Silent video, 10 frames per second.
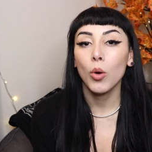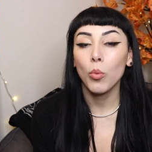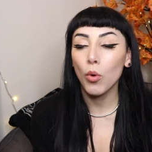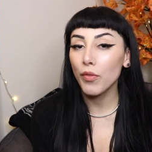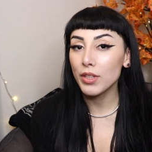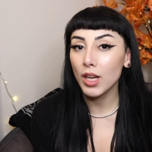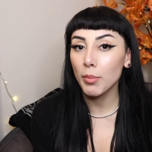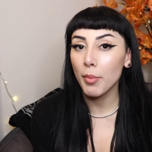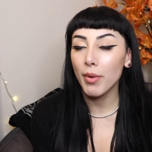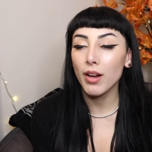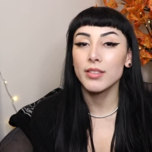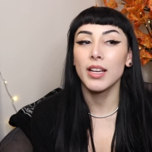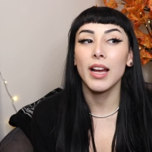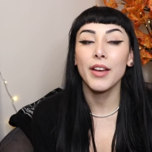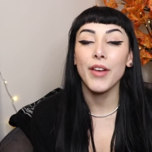Wolf and Thyme
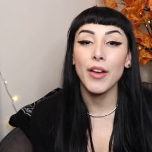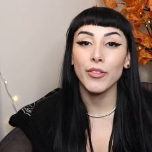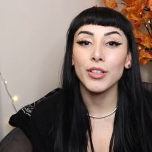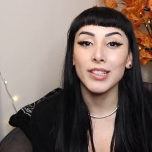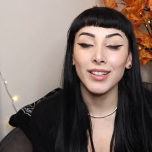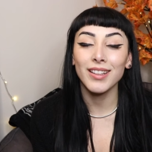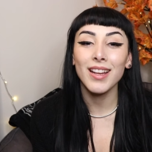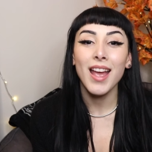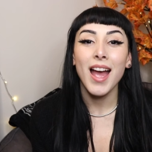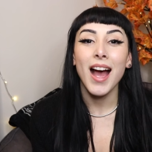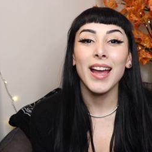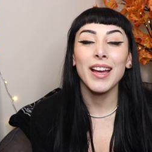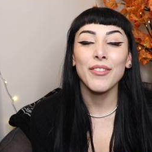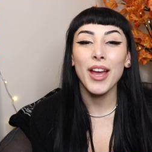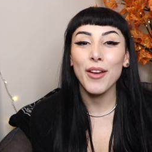unboxing I have ever done. I
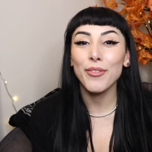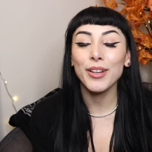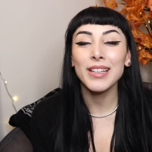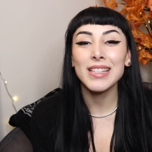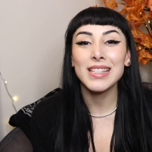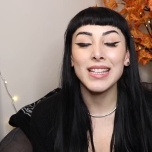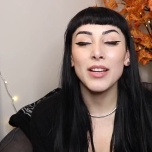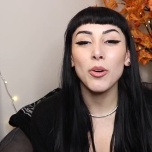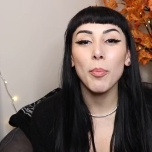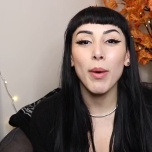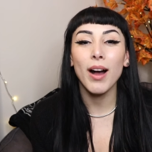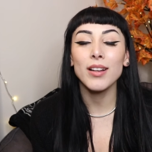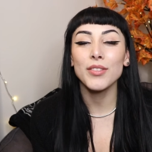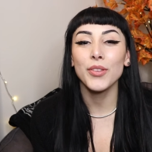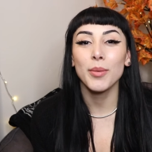have every single
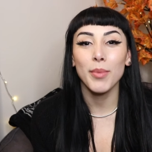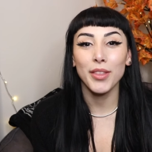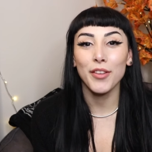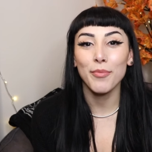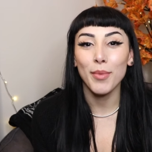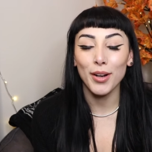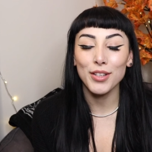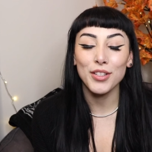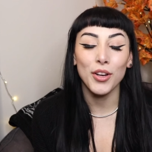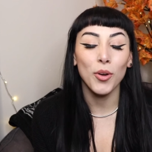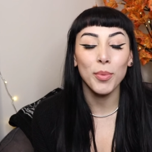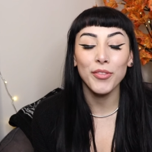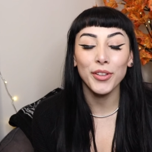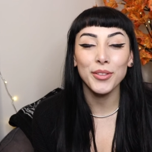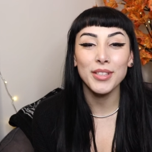box for the month of March to open
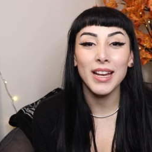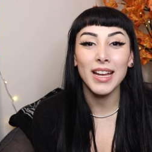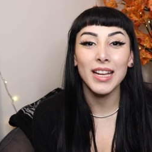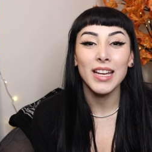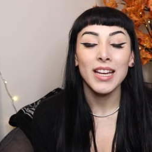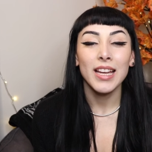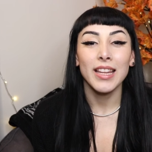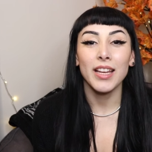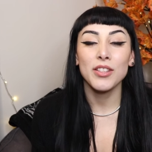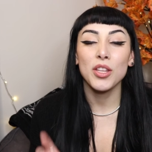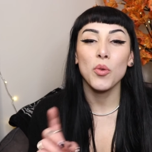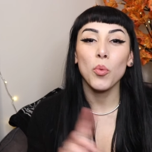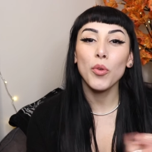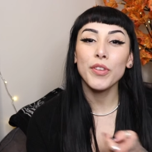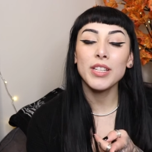for you today. That is the
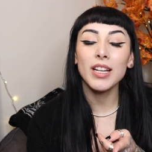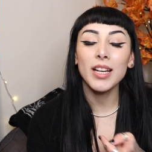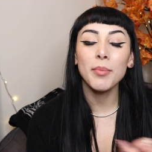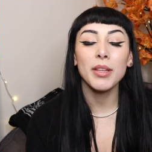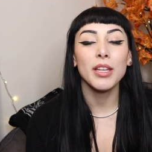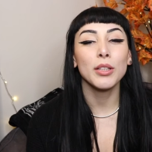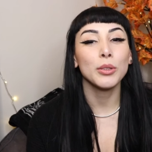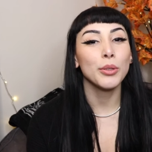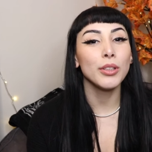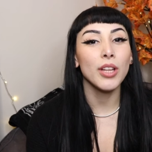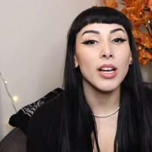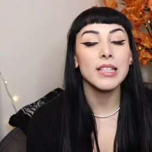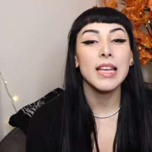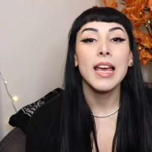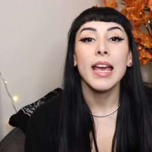Wolf in Time, the Luna
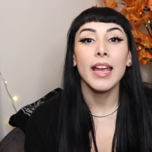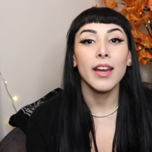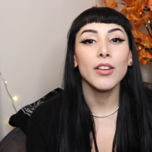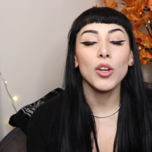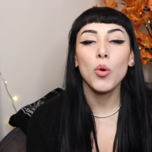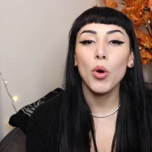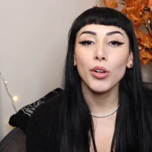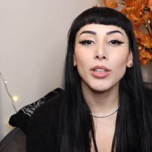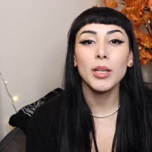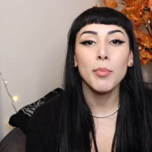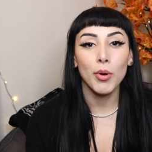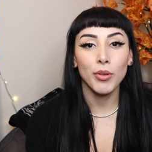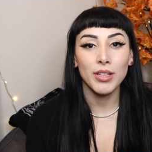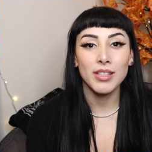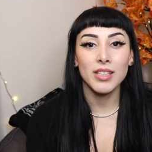Lux, and the quarterly
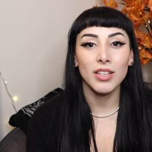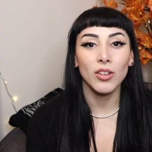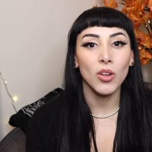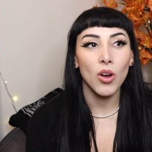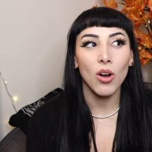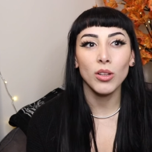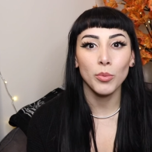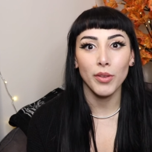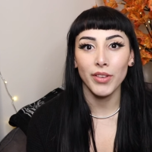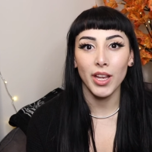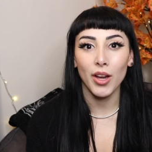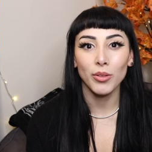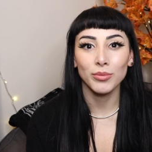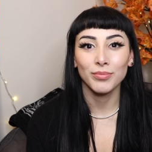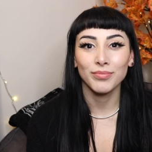Bone and Steel all in one video.